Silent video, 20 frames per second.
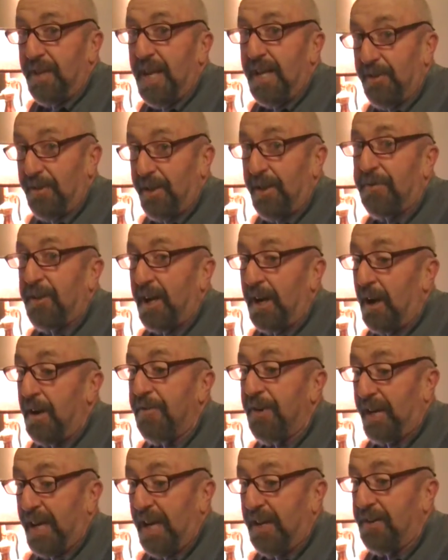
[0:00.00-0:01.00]
that stuff that
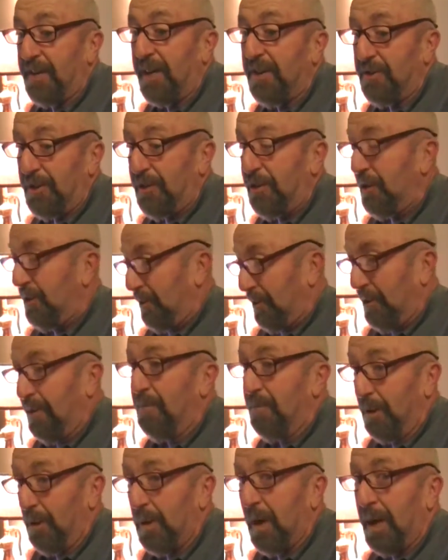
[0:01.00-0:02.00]
Harvey Keitel uses.
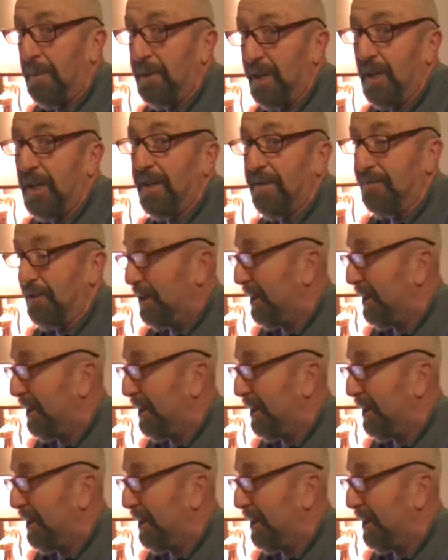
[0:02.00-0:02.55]
Oh, I'd be looking for